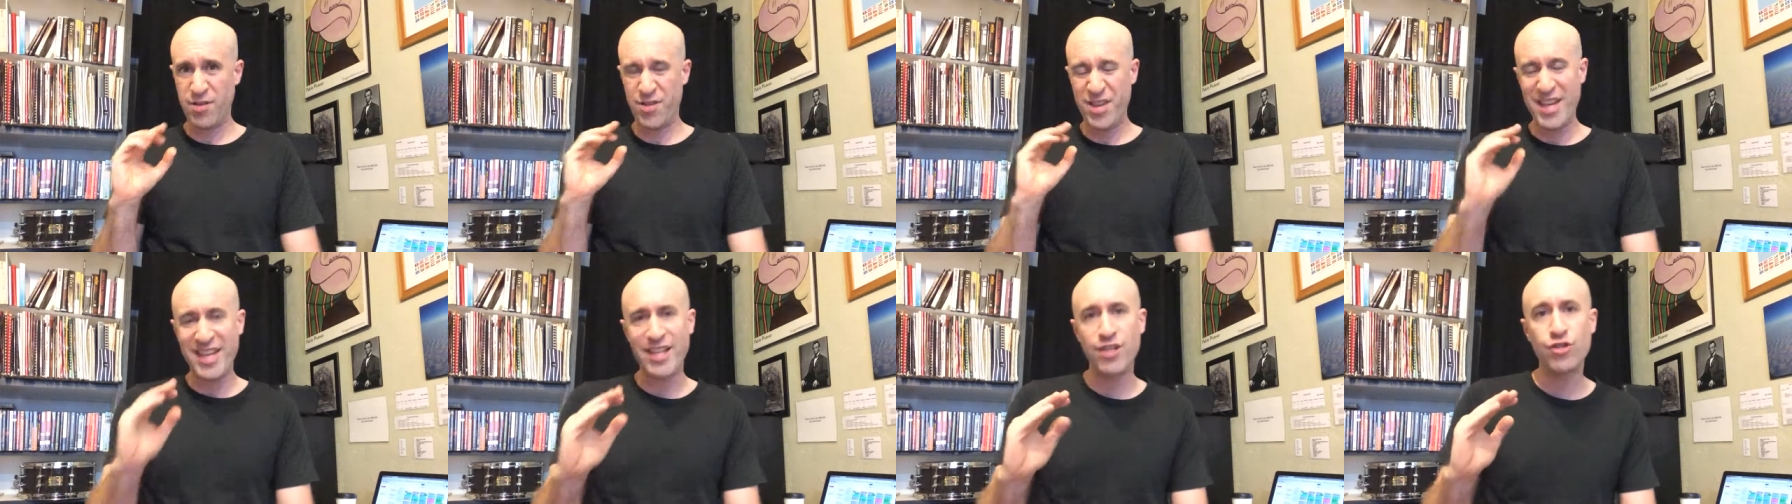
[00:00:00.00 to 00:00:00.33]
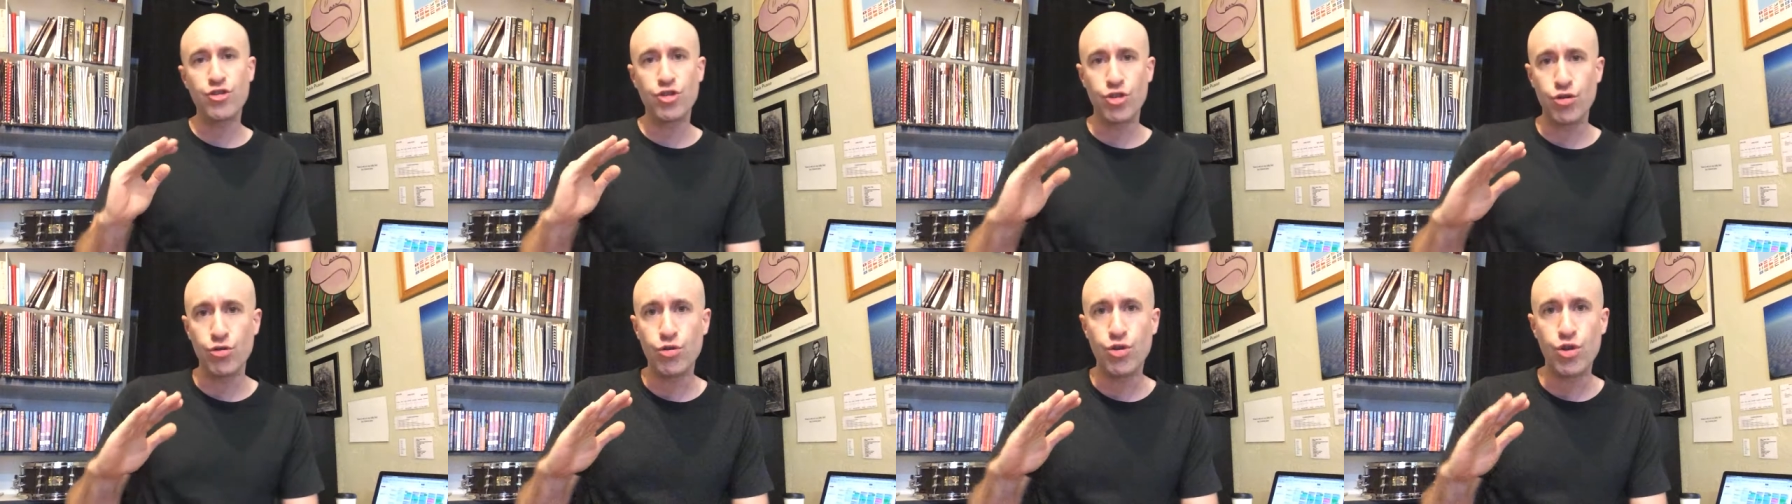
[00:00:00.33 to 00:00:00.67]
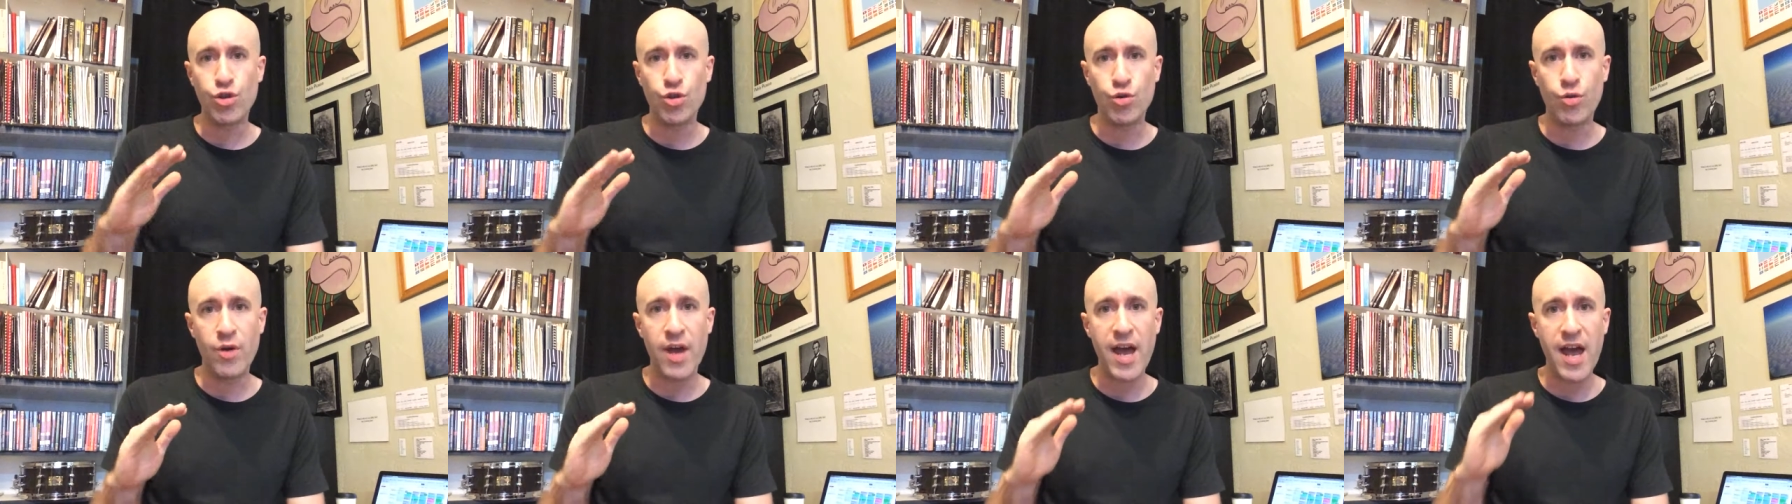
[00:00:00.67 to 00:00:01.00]
things you
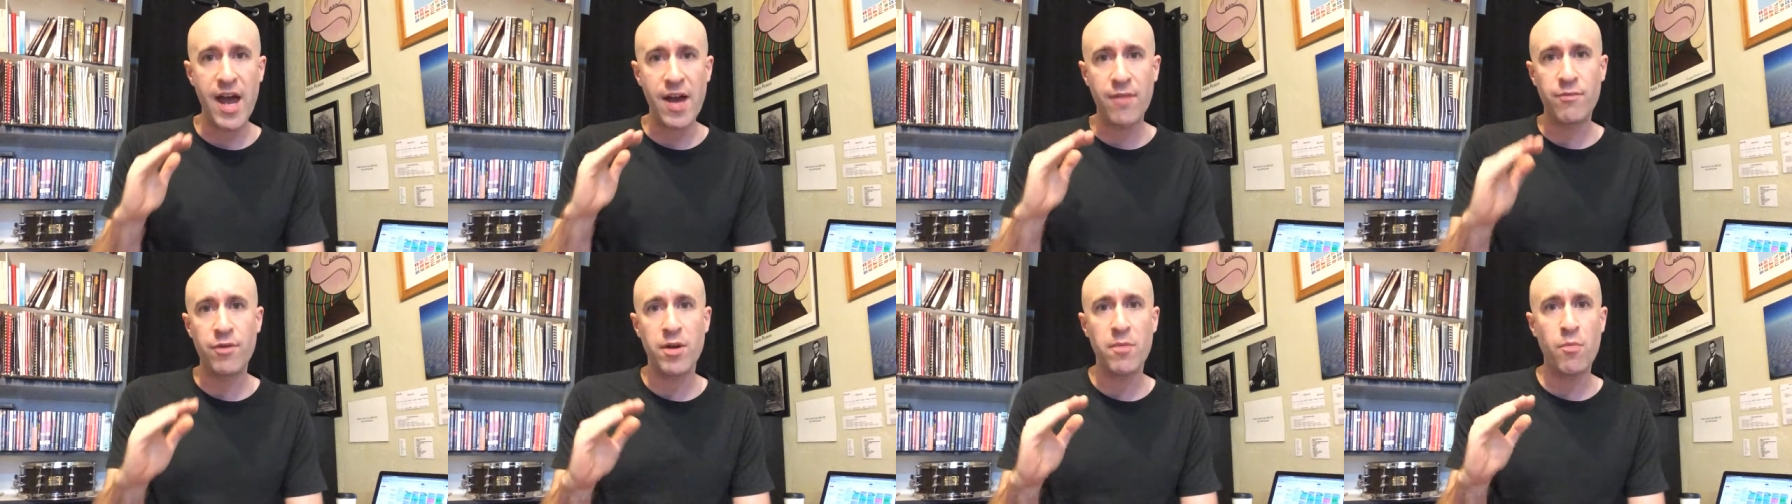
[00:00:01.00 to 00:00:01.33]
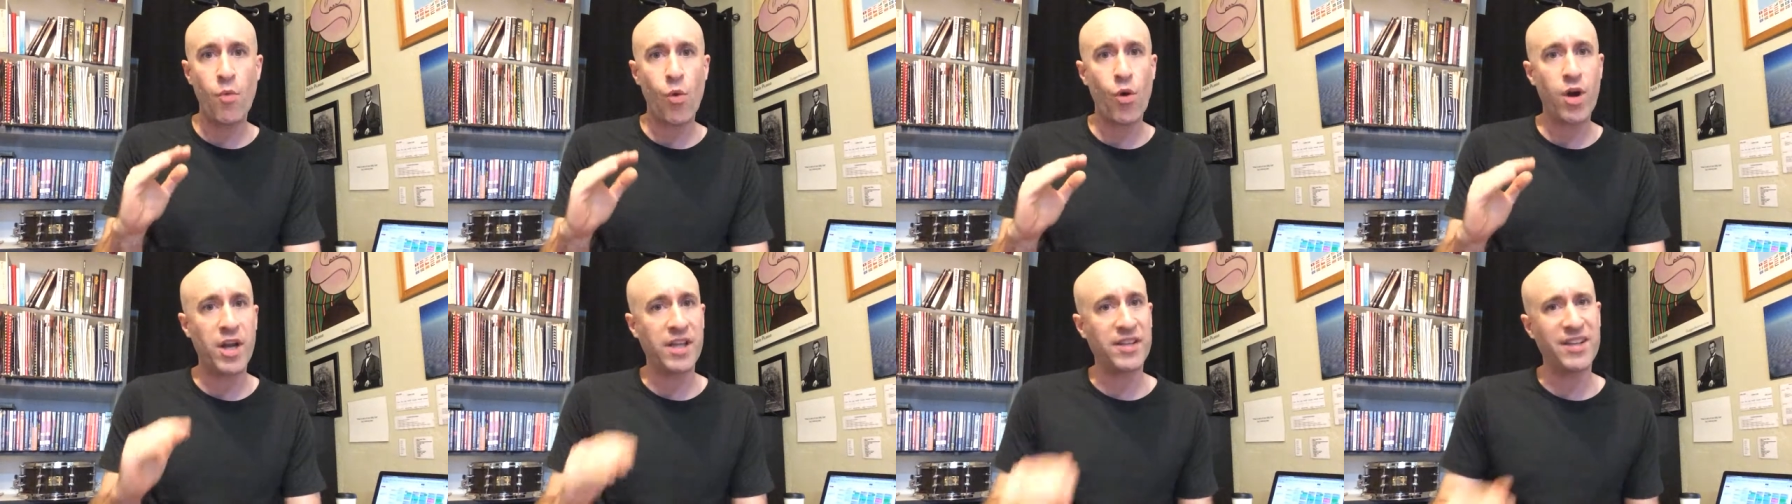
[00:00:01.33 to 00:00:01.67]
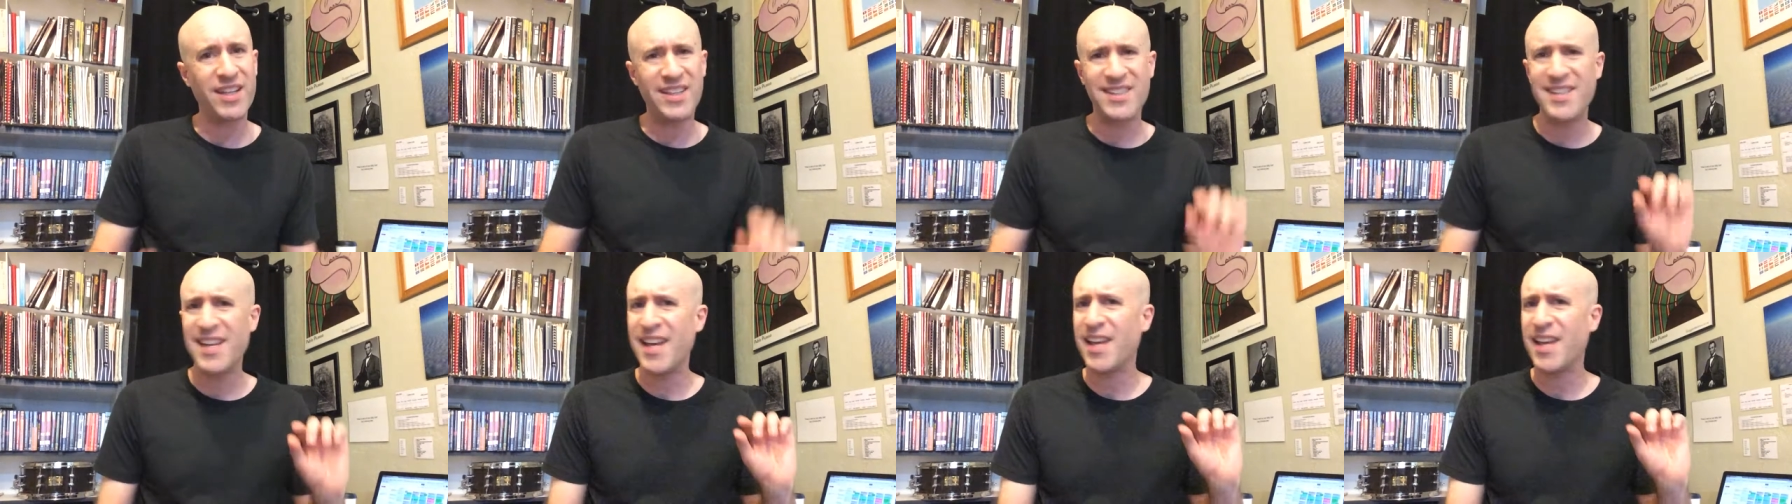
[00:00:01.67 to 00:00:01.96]
do every morning that